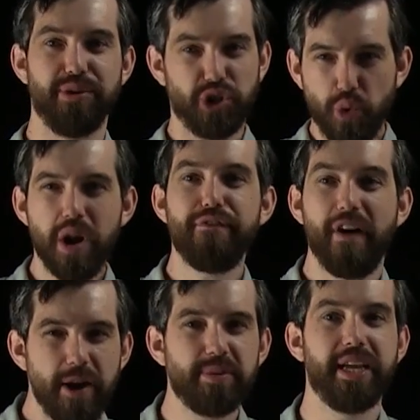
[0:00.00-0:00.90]
a
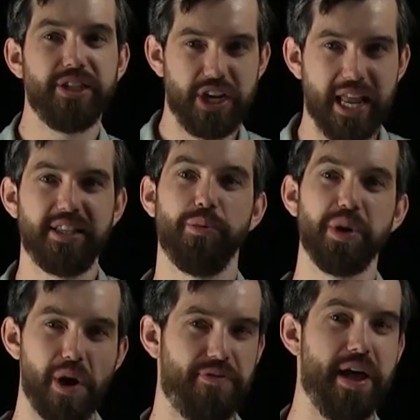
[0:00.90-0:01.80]
25% chance that we
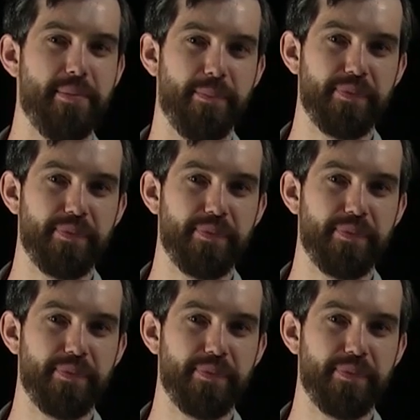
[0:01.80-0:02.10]
got that.